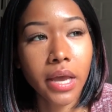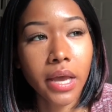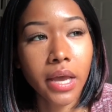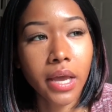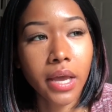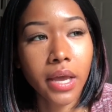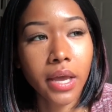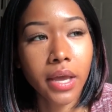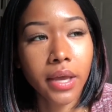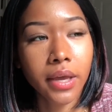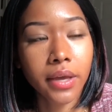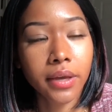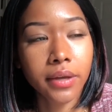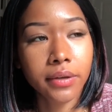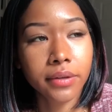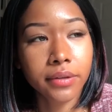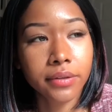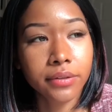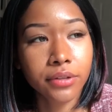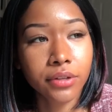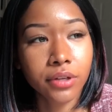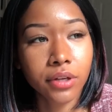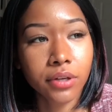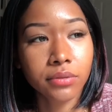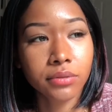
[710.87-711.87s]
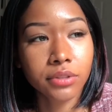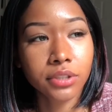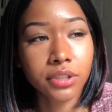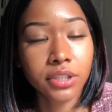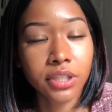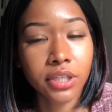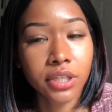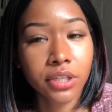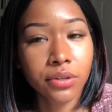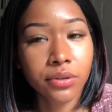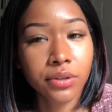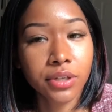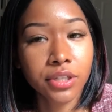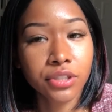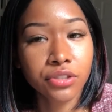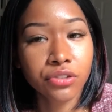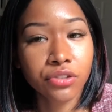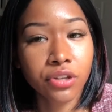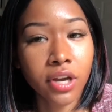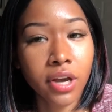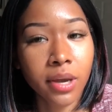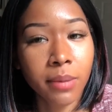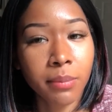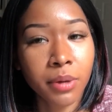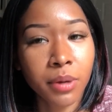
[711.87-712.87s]
and just getting on
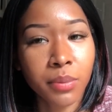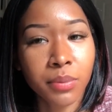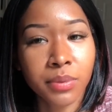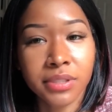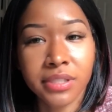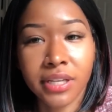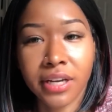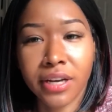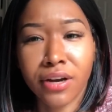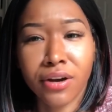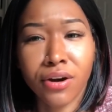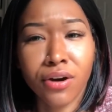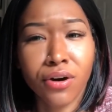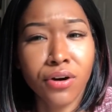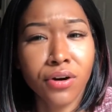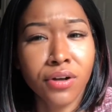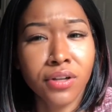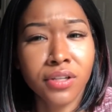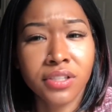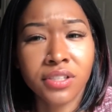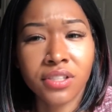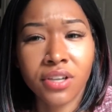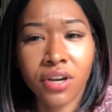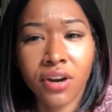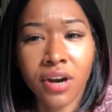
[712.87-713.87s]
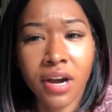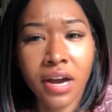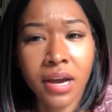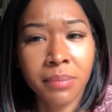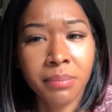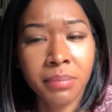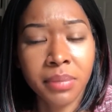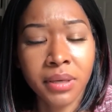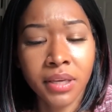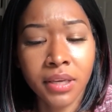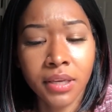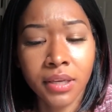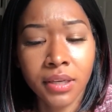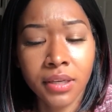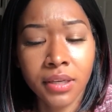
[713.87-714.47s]
Instagram, and it was like all this RIP,